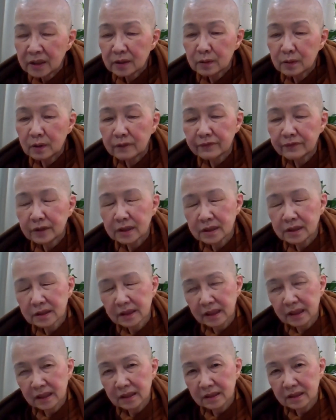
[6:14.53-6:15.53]
So, of course,
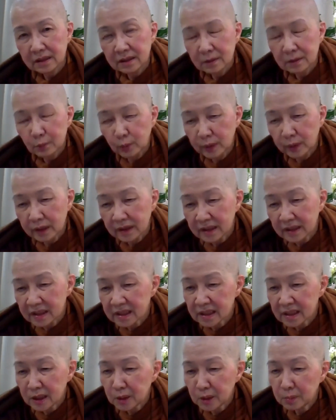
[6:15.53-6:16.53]
again, the word
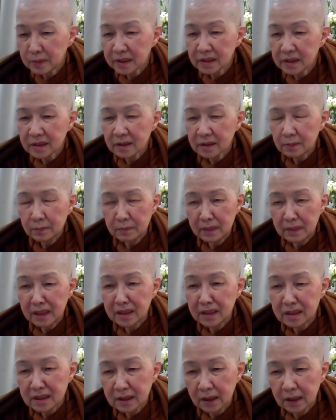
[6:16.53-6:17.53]
discernment
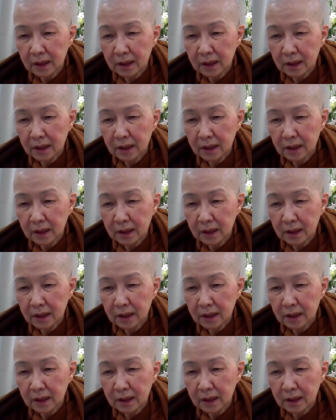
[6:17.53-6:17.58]
means